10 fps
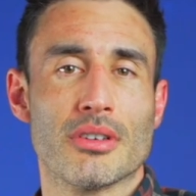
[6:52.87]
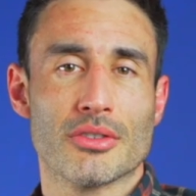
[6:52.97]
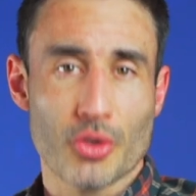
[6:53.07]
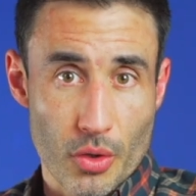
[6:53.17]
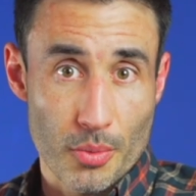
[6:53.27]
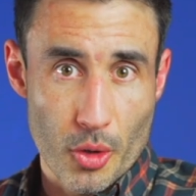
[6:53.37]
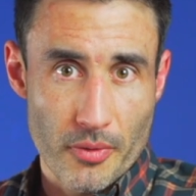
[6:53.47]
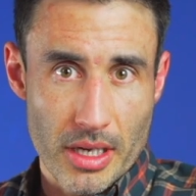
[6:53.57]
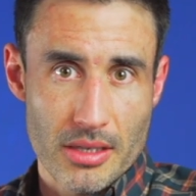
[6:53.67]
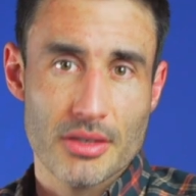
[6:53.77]
the soil
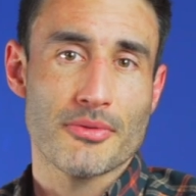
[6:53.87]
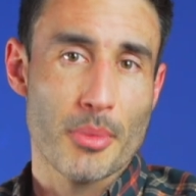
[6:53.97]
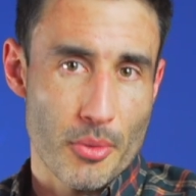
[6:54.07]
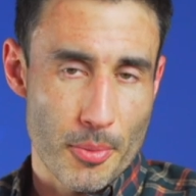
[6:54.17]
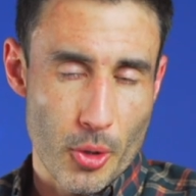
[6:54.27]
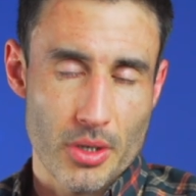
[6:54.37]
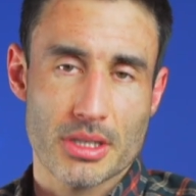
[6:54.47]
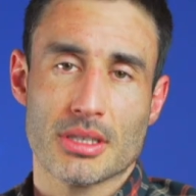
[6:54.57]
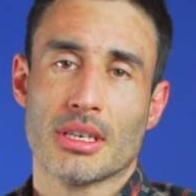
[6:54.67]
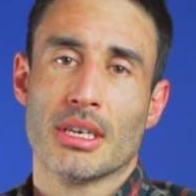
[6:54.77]
profiles from the
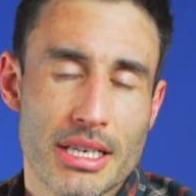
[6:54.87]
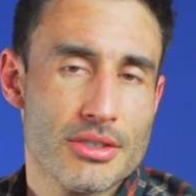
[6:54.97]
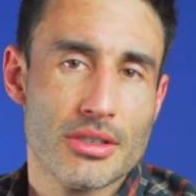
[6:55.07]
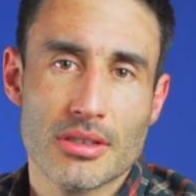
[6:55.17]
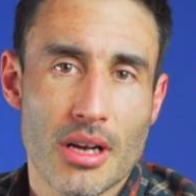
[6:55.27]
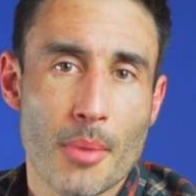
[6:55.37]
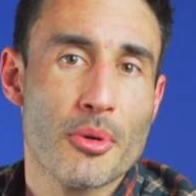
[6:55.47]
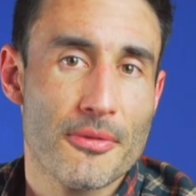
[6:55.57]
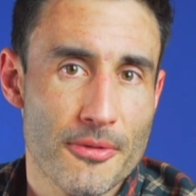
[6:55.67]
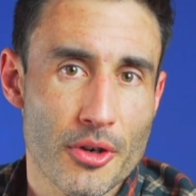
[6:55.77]
reports, is there a
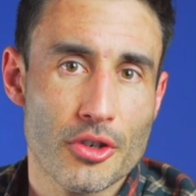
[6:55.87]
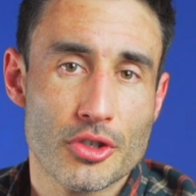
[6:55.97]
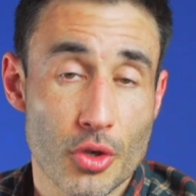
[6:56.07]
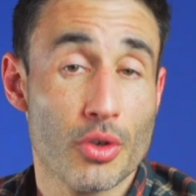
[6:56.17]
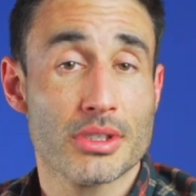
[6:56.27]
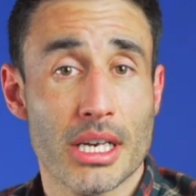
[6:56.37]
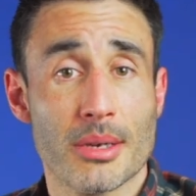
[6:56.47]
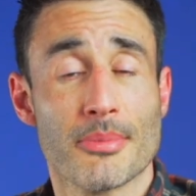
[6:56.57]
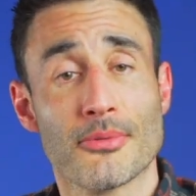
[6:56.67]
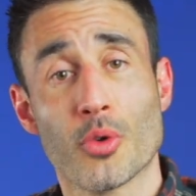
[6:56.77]
preferred soil
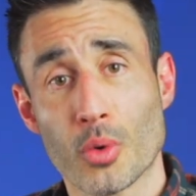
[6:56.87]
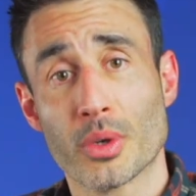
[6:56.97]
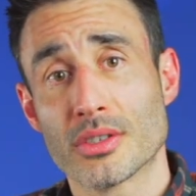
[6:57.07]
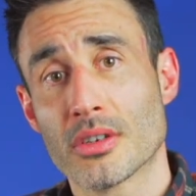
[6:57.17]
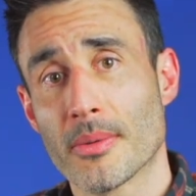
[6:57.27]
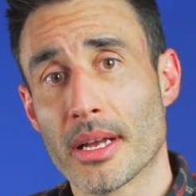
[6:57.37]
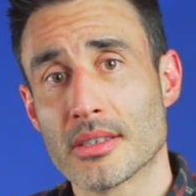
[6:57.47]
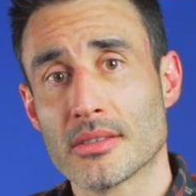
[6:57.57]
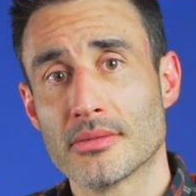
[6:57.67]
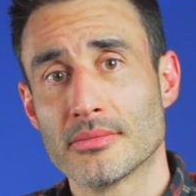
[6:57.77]
type for wind
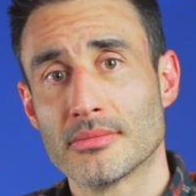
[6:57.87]
turbines?